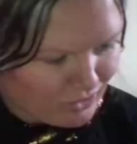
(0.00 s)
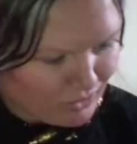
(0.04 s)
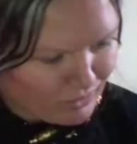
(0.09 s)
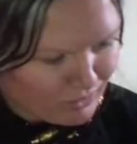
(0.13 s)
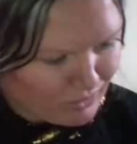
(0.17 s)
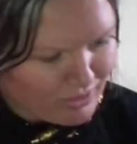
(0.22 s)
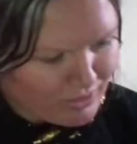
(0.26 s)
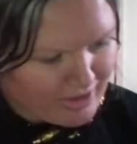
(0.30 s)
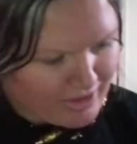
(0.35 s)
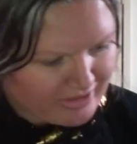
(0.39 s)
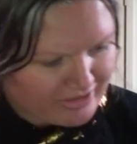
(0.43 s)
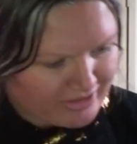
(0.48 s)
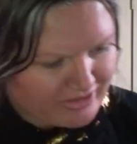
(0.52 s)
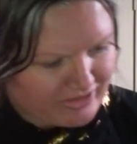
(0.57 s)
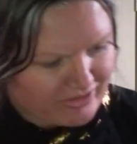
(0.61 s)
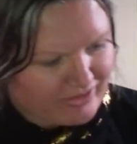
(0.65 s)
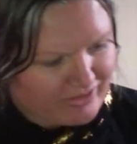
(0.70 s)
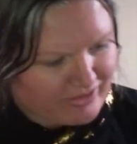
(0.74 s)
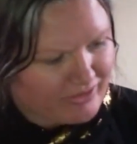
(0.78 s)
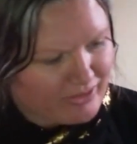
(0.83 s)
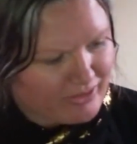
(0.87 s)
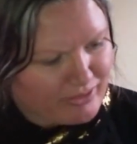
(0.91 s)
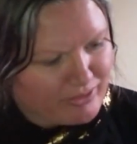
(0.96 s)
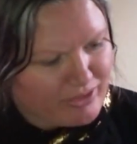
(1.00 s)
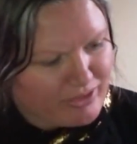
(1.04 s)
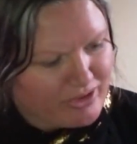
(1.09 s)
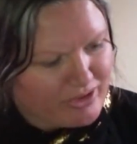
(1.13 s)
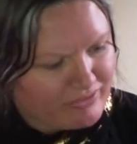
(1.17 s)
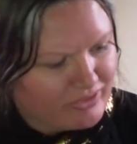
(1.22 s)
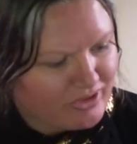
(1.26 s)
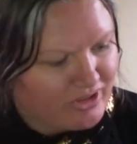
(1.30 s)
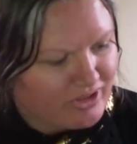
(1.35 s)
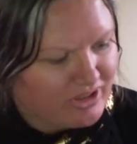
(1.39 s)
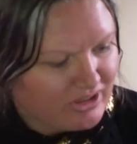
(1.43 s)
All right. So
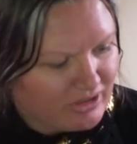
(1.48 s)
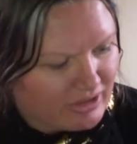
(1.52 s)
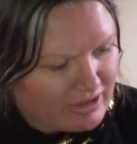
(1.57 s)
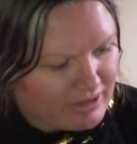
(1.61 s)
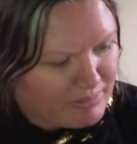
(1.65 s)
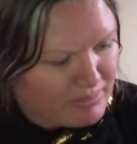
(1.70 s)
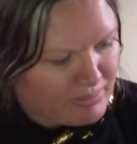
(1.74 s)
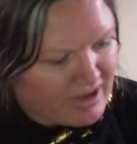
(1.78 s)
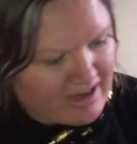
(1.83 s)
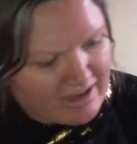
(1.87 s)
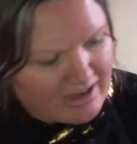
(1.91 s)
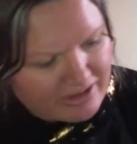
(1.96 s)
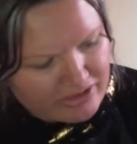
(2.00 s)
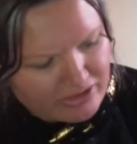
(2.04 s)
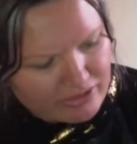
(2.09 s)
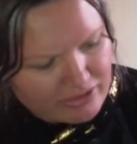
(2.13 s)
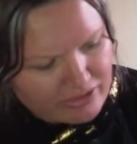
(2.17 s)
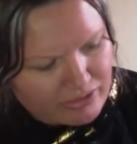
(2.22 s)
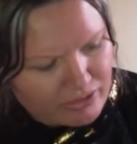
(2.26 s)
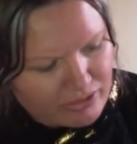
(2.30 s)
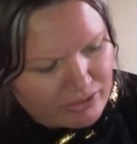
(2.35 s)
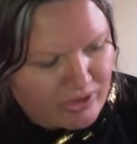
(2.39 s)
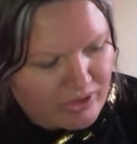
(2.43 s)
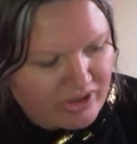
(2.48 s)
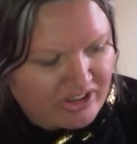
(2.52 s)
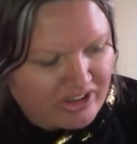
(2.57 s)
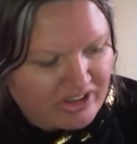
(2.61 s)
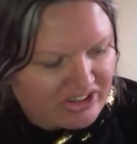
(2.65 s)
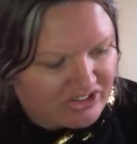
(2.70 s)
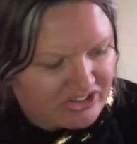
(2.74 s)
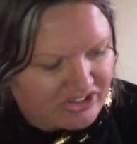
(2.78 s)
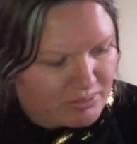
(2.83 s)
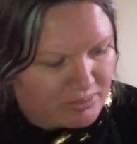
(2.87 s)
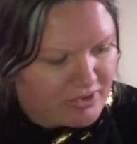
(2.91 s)
if a partner or an
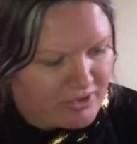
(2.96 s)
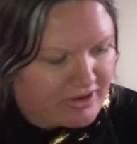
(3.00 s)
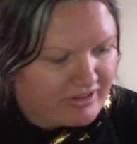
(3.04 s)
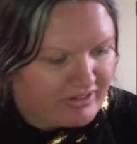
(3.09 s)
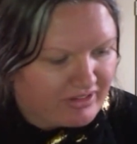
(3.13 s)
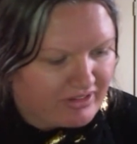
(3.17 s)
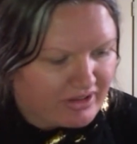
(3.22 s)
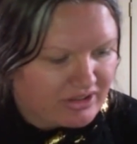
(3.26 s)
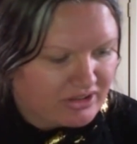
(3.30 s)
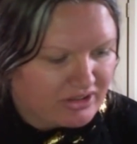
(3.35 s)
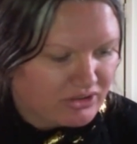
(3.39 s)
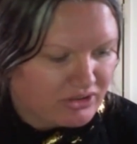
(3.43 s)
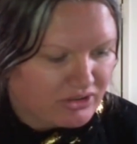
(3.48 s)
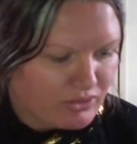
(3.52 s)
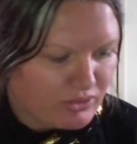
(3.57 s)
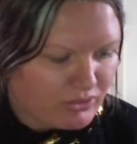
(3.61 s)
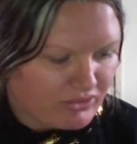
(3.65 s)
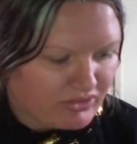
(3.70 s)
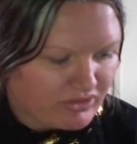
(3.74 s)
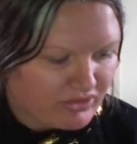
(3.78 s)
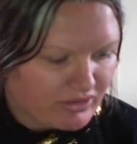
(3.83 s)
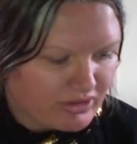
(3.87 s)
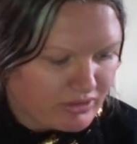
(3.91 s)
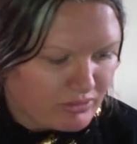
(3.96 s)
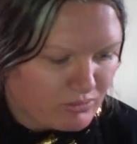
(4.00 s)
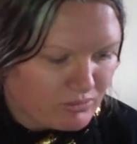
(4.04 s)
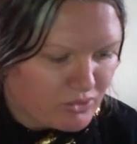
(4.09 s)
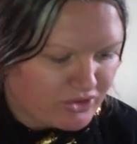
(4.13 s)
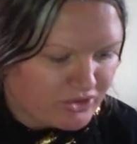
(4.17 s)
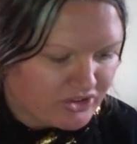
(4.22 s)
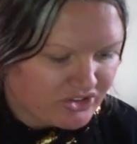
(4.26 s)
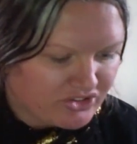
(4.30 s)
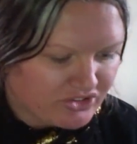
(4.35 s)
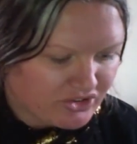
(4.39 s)
enterprise end user
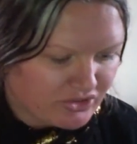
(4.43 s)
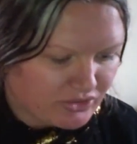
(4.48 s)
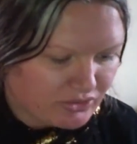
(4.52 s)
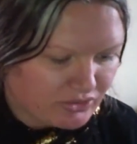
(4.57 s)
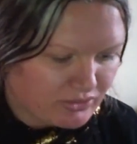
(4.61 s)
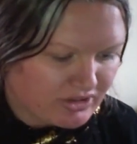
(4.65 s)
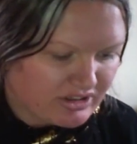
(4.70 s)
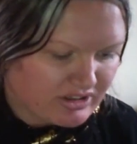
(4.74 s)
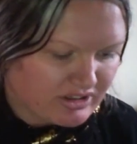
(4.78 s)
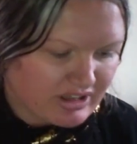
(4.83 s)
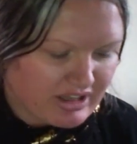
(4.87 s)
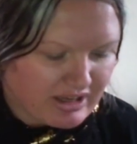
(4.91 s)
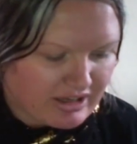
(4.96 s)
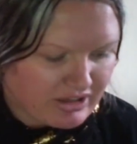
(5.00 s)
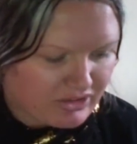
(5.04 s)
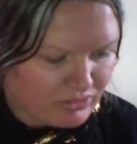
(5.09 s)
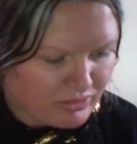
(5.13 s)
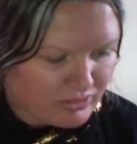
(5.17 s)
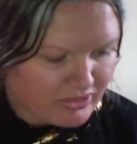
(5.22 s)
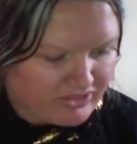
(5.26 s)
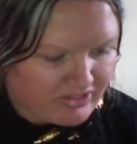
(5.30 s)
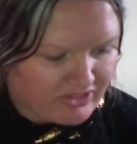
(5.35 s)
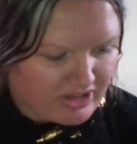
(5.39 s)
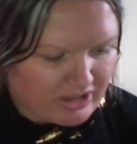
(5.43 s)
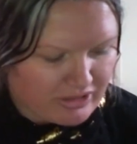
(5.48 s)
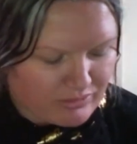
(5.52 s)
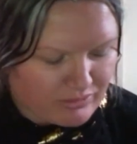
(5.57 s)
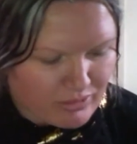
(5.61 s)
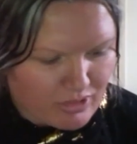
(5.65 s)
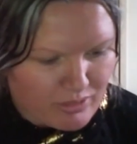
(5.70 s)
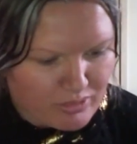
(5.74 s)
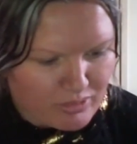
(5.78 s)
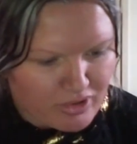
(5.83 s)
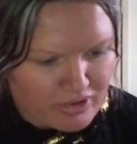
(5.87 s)
wanted to engage with
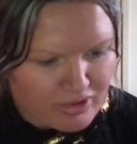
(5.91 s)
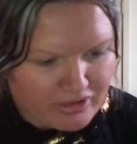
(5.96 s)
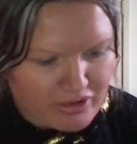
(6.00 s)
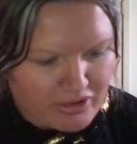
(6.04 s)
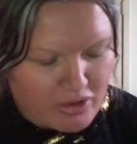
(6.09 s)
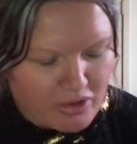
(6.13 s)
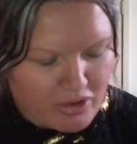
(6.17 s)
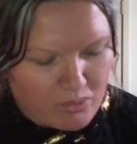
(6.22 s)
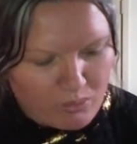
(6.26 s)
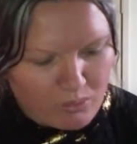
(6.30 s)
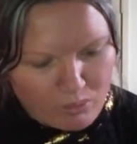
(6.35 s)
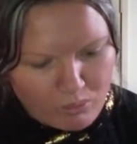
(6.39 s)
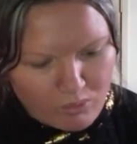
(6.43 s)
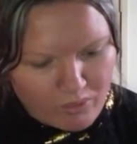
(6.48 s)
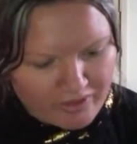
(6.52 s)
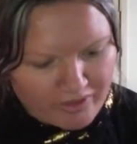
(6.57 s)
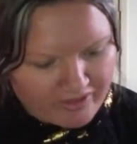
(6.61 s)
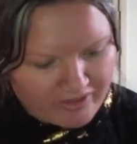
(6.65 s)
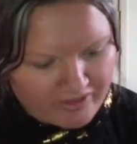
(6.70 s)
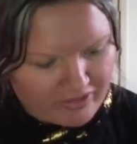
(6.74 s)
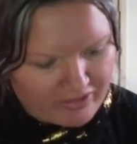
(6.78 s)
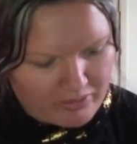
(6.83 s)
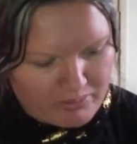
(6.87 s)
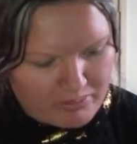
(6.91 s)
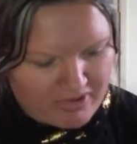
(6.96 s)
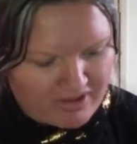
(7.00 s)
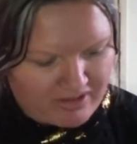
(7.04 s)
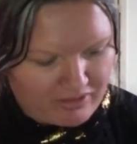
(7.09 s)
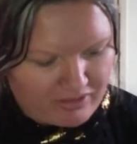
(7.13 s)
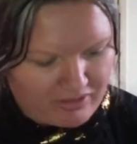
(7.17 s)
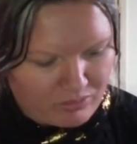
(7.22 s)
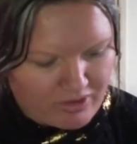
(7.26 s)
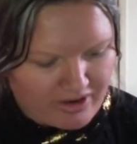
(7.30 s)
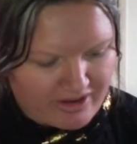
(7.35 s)
DataRobot, what is the
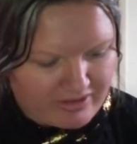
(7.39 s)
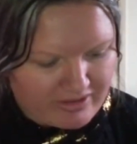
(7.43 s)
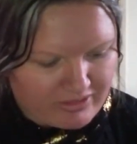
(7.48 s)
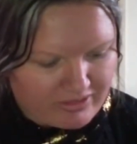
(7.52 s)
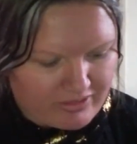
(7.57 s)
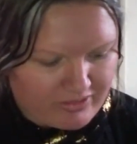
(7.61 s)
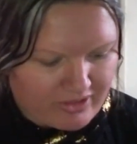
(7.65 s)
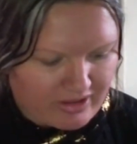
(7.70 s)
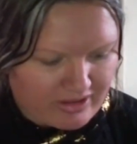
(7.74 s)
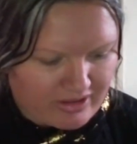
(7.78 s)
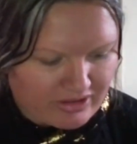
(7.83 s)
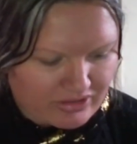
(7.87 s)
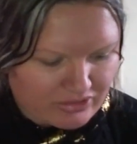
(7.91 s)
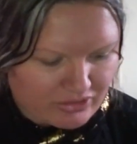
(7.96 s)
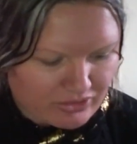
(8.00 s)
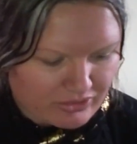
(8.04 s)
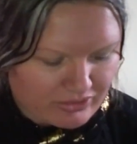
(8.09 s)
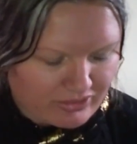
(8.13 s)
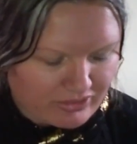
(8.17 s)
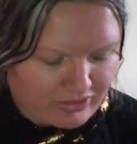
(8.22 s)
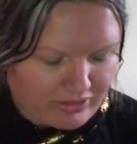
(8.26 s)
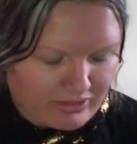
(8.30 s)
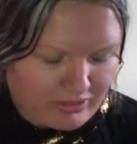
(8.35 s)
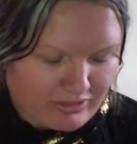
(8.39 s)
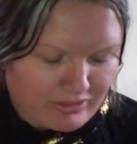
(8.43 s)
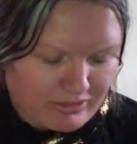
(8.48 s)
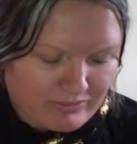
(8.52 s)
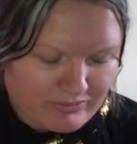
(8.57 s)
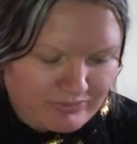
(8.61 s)
best way that they can do so?